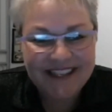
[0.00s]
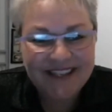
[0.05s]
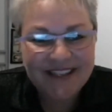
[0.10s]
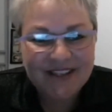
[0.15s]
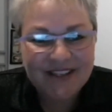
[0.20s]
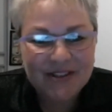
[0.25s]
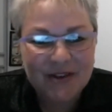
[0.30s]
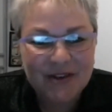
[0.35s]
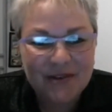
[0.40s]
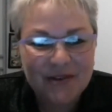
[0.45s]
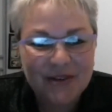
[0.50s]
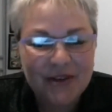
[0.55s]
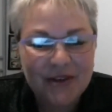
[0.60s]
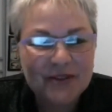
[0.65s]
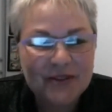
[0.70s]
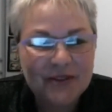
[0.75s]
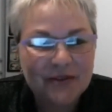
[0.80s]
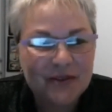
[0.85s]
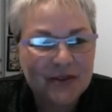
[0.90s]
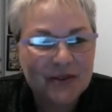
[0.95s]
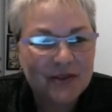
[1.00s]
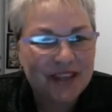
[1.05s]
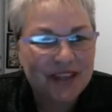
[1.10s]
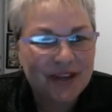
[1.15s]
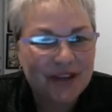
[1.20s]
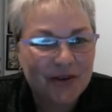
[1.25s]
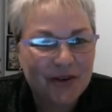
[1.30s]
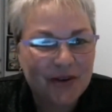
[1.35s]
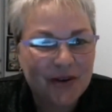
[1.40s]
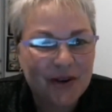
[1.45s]
So for those of you that
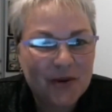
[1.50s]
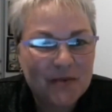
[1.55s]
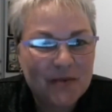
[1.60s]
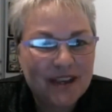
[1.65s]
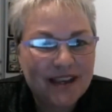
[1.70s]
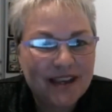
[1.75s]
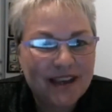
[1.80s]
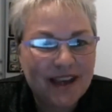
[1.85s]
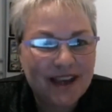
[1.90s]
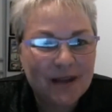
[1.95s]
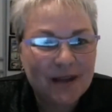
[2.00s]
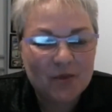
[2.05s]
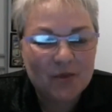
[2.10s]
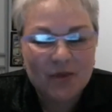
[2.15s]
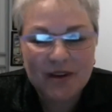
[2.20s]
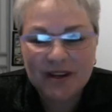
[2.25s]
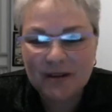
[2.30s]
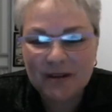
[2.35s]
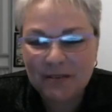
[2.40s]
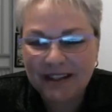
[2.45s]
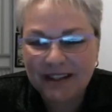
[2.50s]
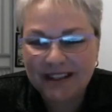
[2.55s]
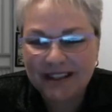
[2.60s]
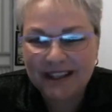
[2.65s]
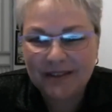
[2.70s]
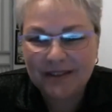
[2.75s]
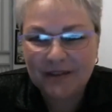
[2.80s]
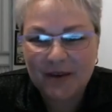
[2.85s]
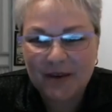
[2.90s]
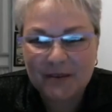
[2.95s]
don't know me, I'm
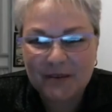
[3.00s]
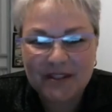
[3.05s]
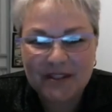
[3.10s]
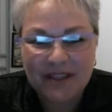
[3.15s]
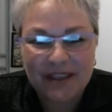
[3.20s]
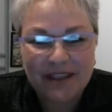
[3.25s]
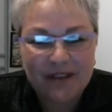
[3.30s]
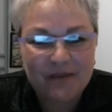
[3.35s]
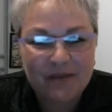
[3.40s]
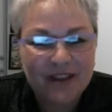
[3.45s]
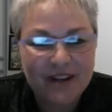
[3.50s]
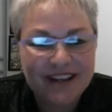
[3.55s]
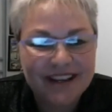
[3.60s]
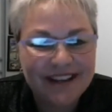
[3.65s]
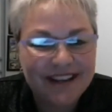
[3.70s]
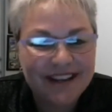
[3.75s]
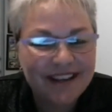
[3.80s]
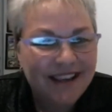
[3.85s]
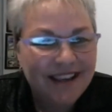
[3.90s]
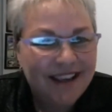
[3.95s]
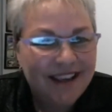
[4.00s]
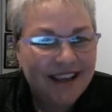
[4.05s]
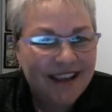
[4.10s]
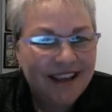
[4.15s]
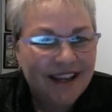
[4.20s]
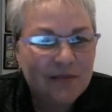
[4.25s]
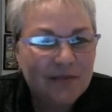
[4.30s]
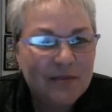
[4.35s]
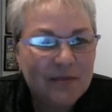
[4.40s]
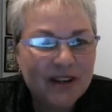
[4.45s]
Marinda from South Africa,
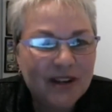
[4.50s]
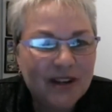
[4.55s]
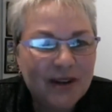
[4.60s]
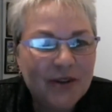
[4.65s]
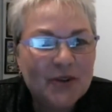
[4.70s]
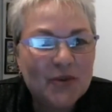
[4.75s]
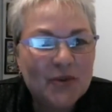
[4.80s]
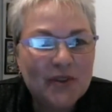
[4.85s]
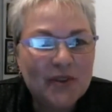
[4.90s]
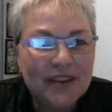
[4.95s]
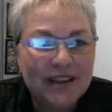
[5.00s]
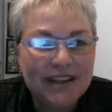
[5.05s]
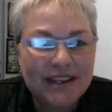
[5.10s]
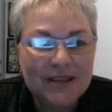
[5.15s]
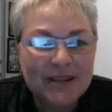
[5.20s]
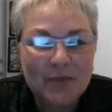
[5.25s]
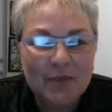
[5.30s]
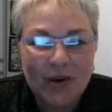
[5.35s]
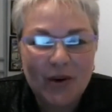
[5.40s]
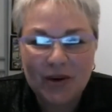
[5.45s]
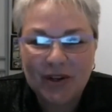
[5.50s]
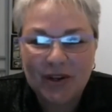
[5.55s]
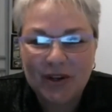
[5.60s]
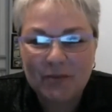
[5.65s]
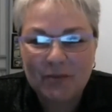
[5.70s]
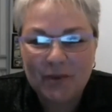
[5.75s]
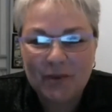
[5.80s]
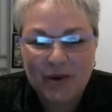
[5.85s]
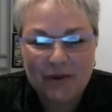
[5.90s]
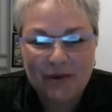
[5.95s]
and I've been a coach with Elite
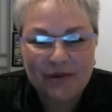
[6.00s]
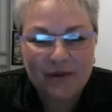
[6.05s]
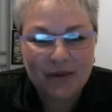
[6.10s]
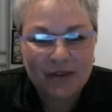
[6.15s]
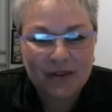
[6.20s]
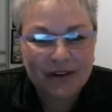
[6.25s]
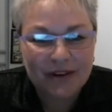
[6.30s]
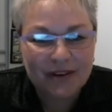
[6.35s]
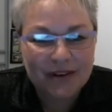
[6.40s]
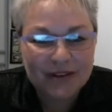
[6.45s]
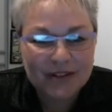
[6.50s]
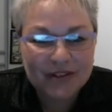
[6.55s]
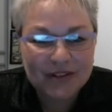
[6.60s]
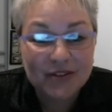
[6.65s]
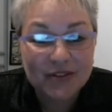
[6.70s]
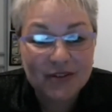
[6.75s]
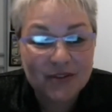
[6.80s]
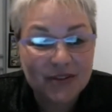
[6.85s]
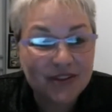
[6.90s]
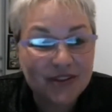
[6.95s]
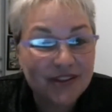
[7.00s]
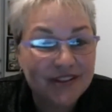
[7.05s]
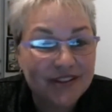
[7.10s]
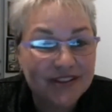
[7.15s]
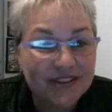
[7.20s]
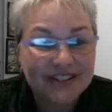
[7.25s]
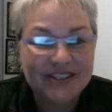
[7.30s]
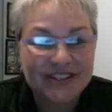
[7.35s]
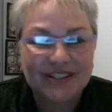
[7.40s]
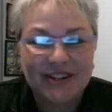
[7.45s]
Marketing Pro for the last 2
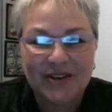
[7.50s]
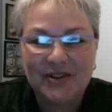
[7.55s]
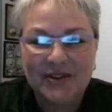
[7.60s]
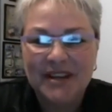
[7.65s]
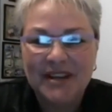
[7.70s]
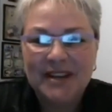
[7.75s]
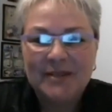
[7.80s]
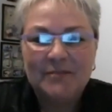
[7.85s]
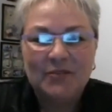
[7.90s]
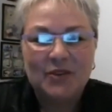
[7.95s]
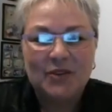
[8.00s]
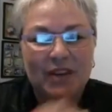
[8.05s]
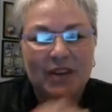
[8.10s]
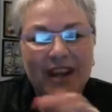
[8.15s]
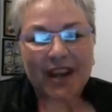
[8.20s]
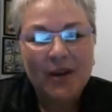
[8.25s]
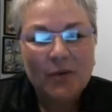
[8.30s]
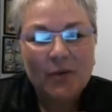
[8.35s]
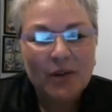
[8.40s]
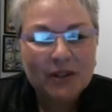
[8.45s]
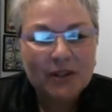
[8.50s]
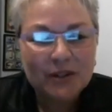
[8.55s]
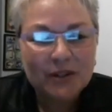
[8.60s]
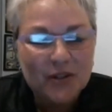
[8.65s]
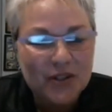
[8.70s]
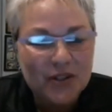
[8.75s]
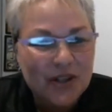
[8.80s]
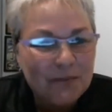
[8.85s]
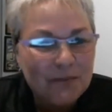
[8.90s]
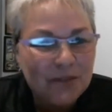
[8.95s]
years. So today I wanted to
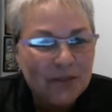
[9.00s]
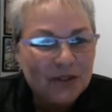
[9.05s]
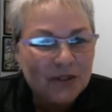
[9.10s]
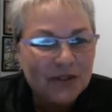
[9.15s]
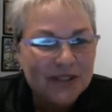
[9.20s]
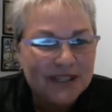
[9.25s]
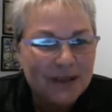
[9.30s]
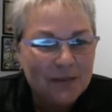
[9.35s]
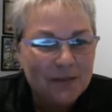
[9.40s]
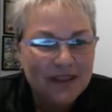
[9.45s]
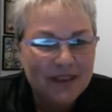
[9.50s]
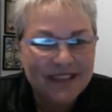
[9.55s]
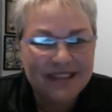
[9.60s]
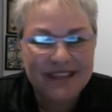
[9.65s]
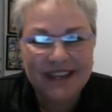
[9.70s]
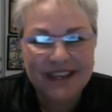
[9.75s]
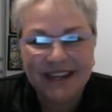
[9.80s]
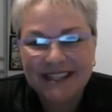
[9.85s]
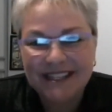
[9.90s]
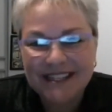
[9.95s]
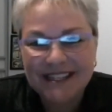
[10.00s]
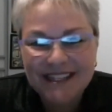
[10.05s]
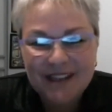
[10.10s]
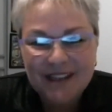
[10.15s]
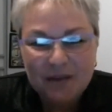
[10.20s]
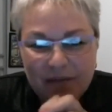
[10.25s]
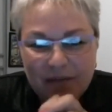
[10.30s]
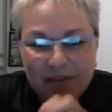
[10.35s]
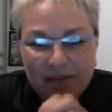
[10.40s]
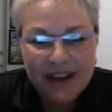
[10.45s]
jump into something that I
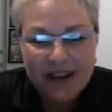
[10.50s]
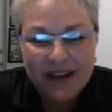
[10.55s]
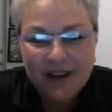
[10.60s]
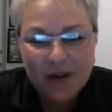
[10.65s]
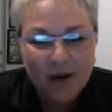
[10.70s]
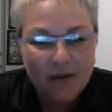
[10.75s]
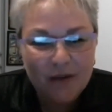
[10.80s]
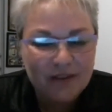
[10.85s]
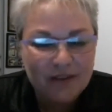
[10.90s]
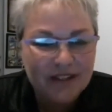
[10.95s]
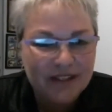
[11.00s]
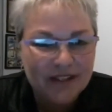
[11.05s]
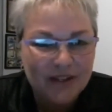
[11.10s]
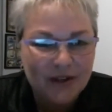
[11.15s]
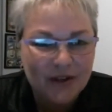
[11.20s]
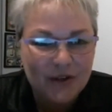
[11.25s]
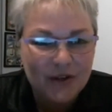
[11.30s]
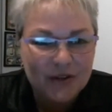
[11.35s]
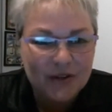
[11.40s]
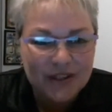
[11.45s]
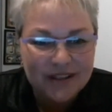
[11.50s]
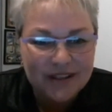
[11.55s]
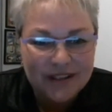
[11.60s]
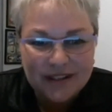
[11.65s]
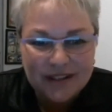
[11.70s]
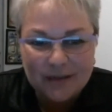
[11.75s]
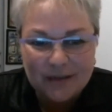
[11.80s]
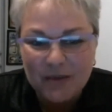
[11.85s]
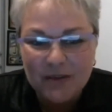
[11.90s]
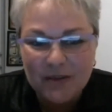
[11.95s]
see fairly often as a coach in
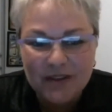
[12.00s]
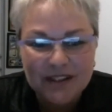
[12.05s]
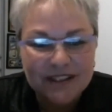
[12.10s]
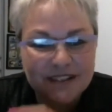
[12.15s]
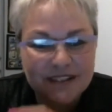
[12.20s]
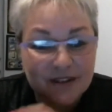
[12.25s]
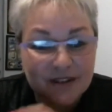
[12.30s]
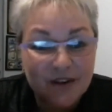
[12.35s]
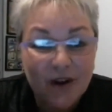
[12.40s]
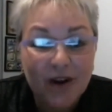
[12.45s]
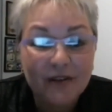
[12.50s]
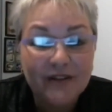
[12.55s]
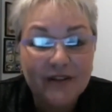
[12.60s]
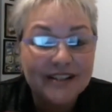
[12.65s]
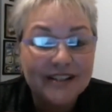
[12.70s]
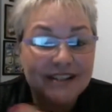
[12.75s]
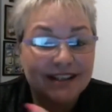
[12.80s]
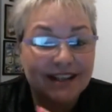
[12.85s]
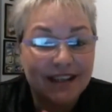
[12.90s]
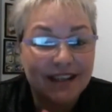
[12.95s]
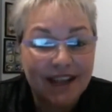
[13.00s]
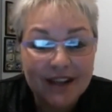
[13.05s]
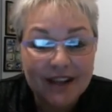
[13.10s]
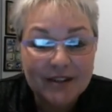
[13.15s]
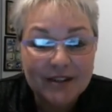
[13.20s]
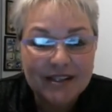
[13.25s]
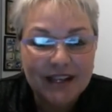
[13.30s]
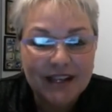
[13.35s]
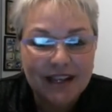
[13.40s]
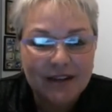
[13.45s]
this community, and obviously
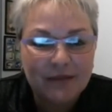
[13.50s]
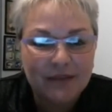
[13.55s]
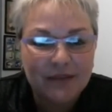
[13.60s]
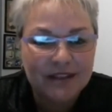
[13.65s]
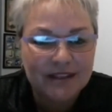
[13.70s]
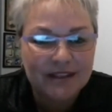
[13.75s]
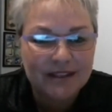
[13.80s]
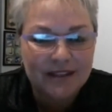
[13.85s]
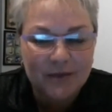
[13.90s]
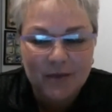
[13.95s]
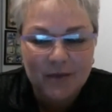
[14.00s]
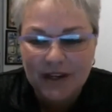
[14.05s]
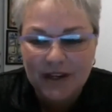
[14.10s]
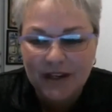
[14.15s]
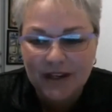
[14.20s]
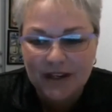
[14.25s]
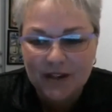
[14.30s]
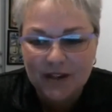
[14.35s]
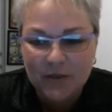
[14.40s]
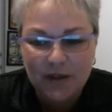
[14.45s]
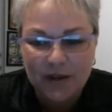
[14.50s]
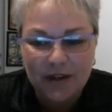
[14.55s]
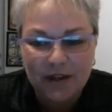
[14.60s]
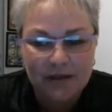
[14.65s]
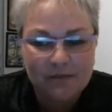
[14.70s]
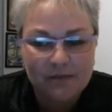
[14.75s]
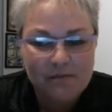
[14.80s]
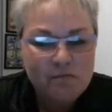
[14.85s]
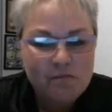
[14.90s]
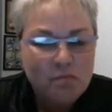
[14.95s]
outside of this arena as
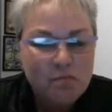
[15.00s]
well.